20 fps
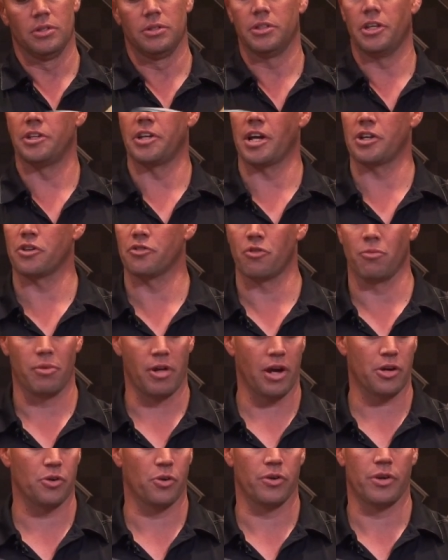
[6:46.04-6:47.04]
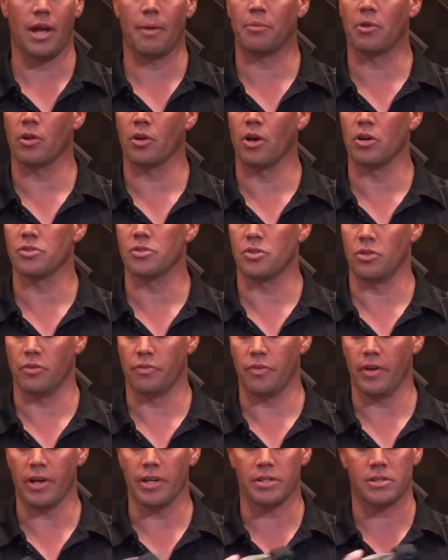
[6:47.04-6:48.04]
detaches from the actual adapter that goes into your
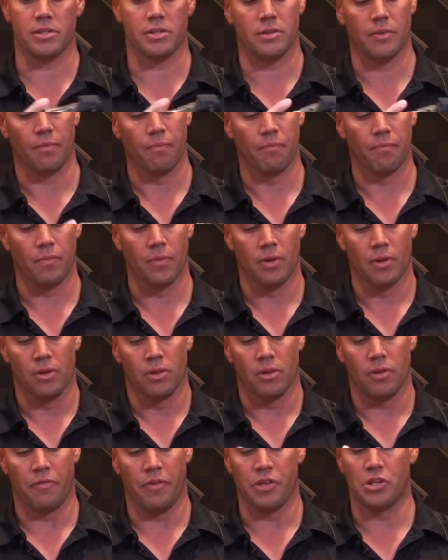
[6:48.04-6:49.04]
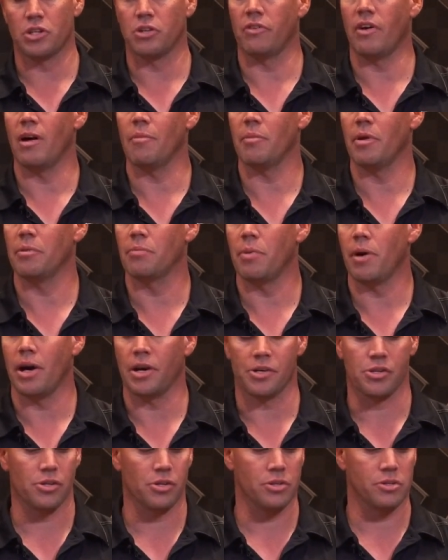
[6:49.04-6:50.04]
vest. The features of our med
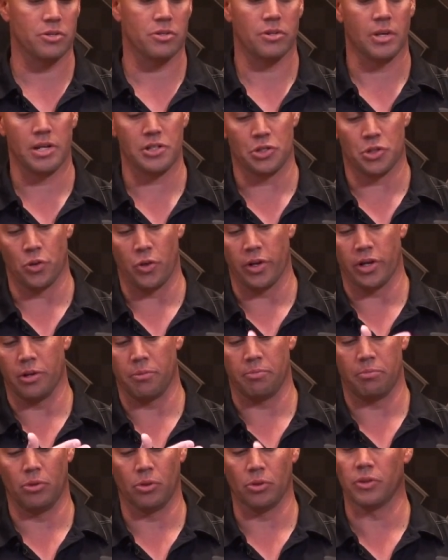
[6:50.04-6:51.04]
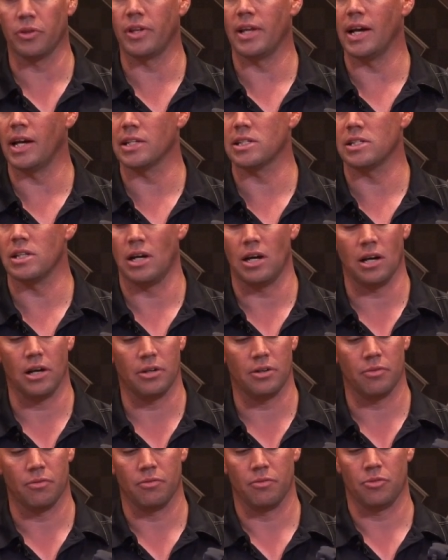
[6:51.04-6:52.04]
pouches has a tourniquet built in the
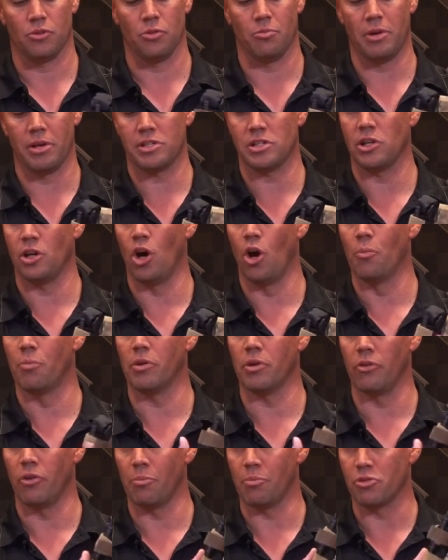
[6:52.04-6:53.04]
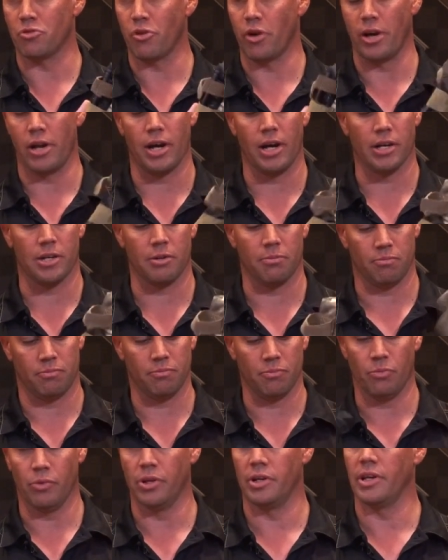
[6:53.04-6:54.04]
outside, basically open, rip it straight out
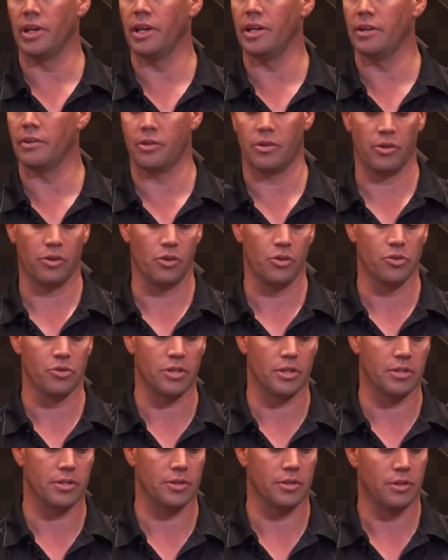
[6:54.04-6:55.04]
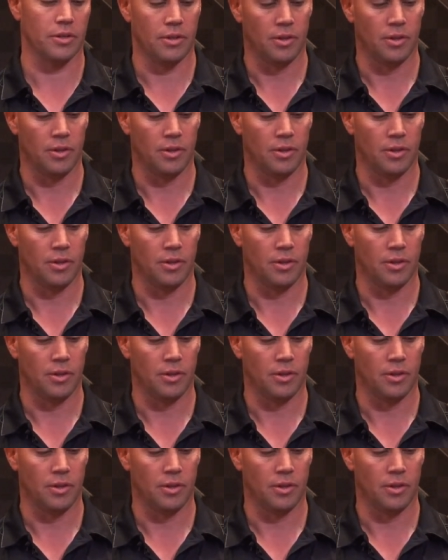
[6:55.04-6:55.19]
when needed to use it.